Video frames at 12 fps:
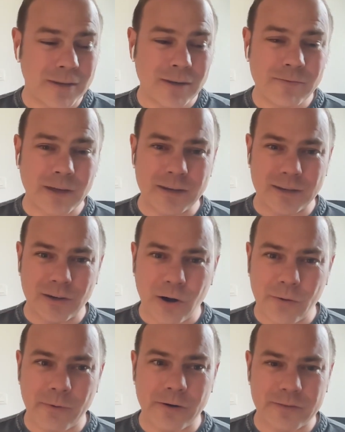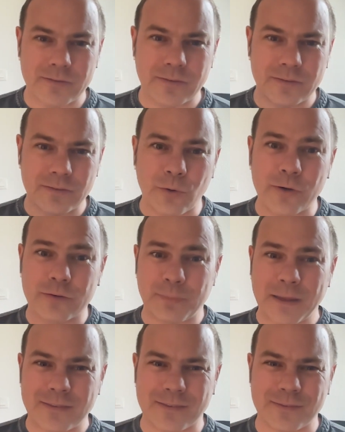Innovating in hardware is so
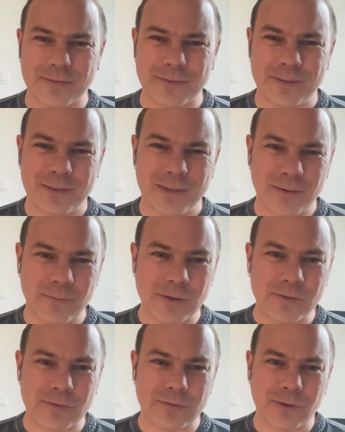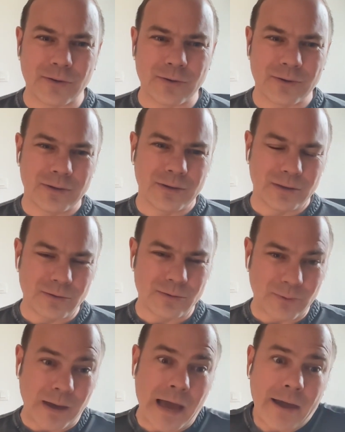expensive. And when you do so,
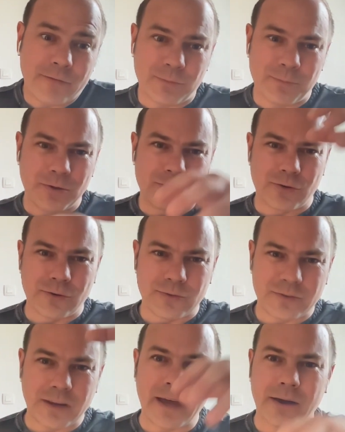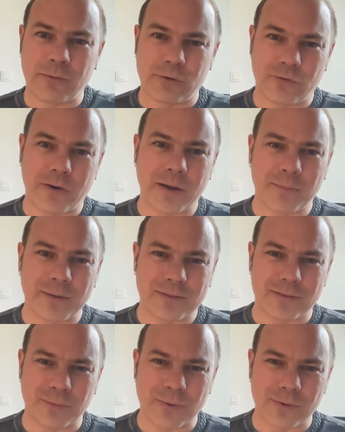you have to build your own stack, which
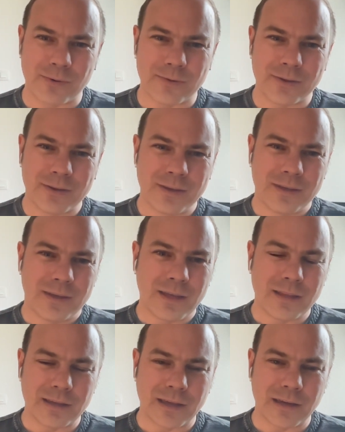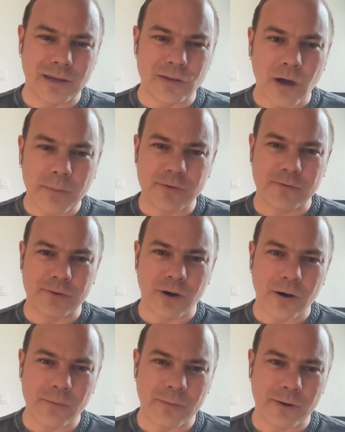fragments the world. And then getting adoption of your
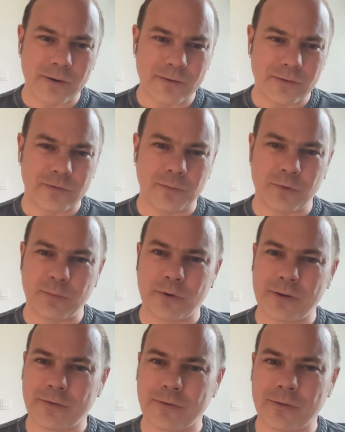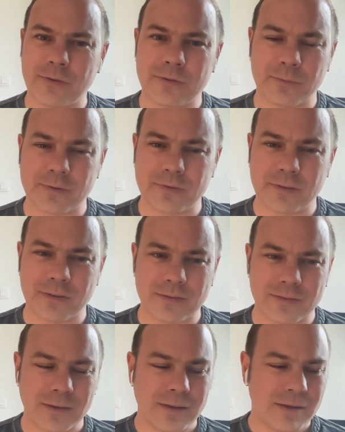hardware is just so much more difficult. And so we see
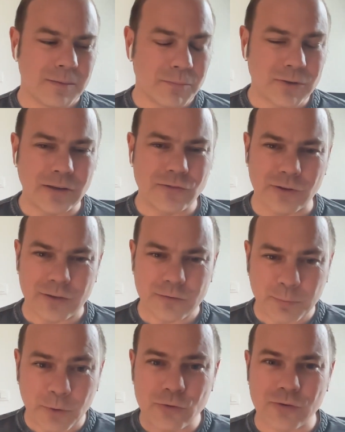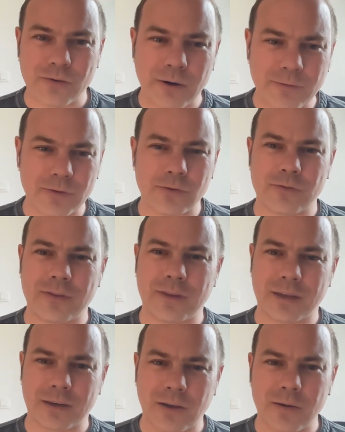this potential explosion revolution that
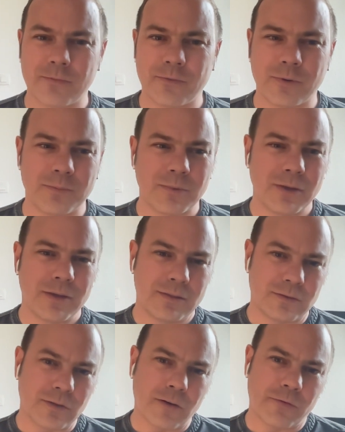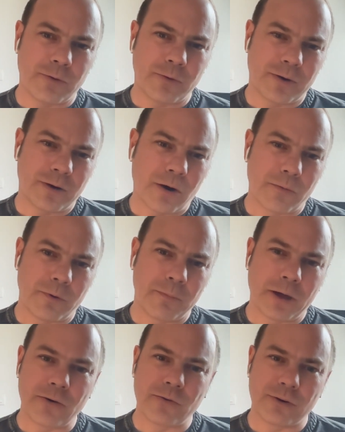can come from the software hardware
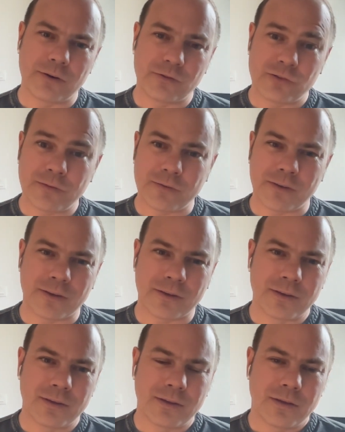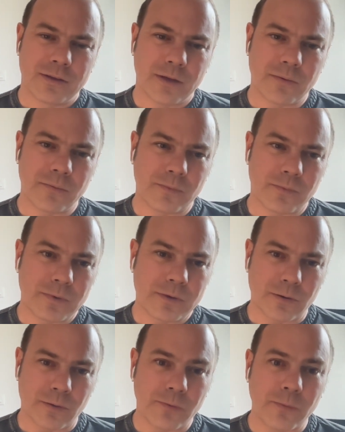boundary shifting. And, you
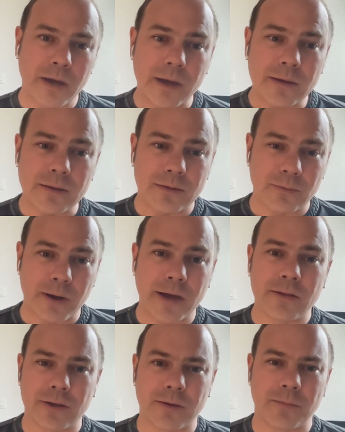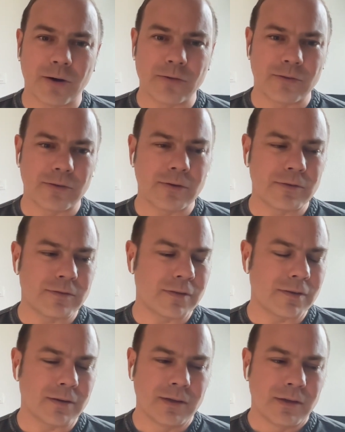know, the way I look at modular is
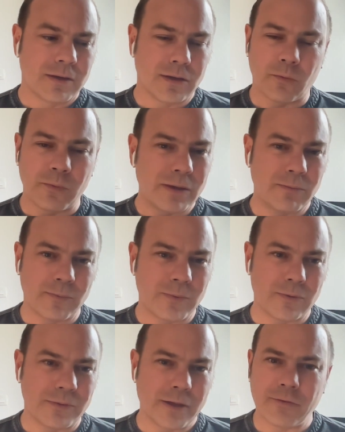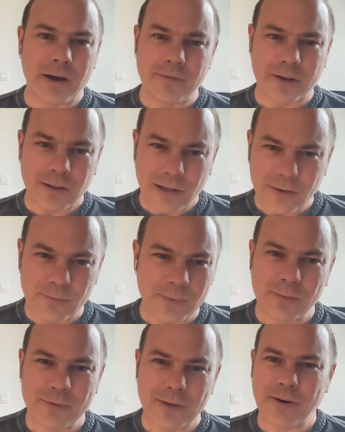that, you know, we will never have a cloud. We
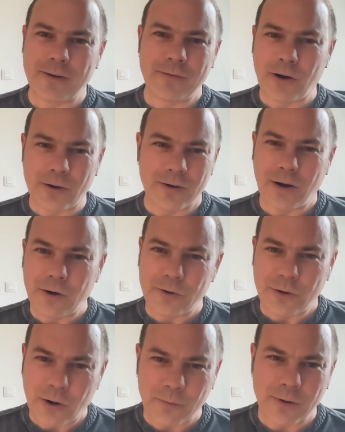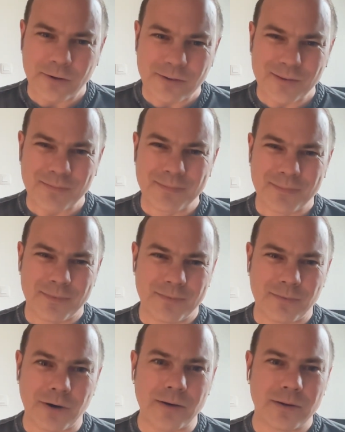will never have our own hardware team,
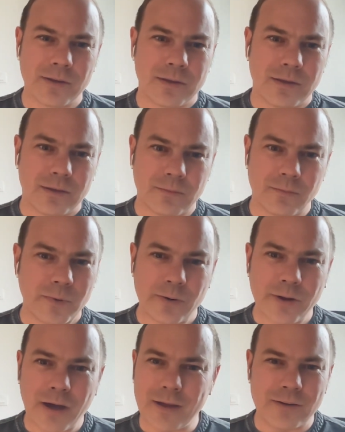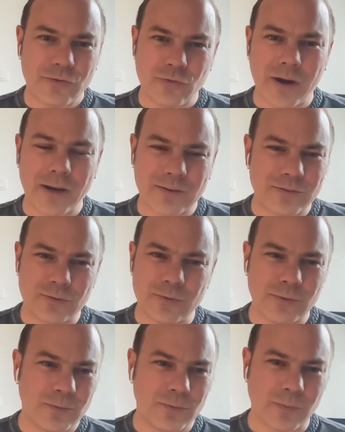right? We're not trying
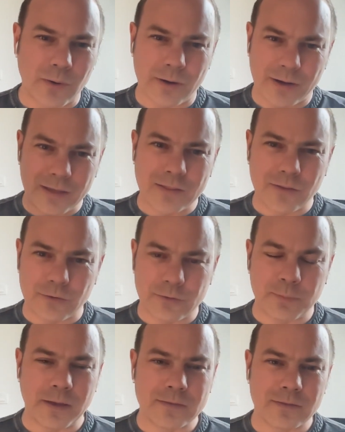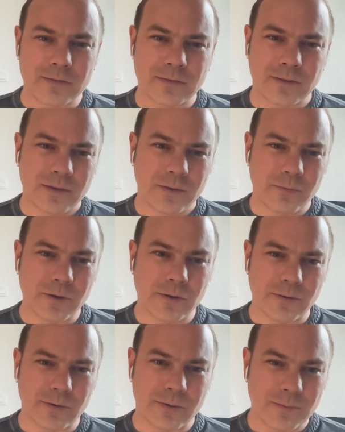to work in those spaces.
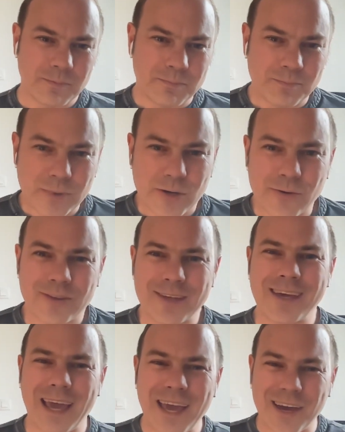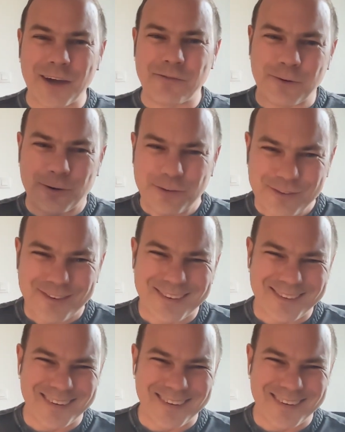We're merely AI first.